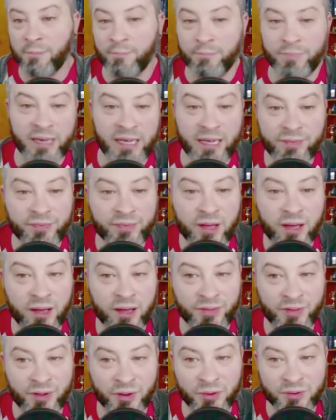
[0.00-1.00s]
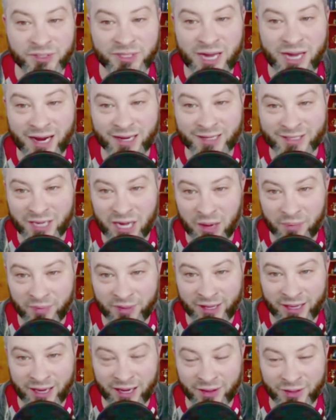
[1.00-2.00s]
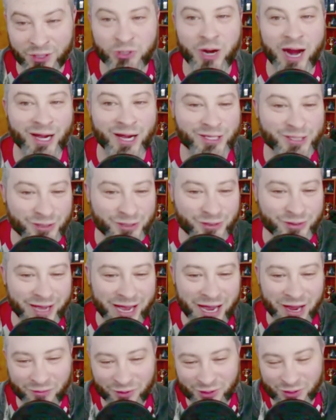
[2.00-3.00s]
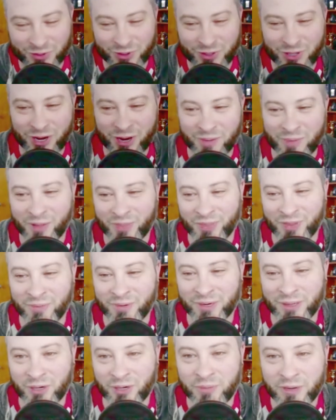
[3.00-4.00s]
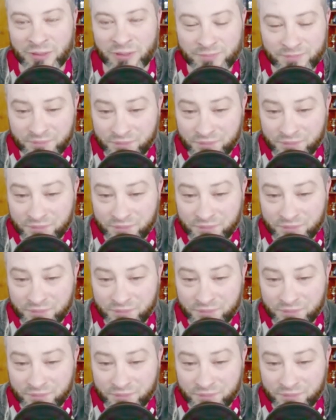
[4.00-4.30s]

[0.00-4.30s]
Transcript: beating those guys up, the tracksuit gang, which we'll talk about them in a little bit.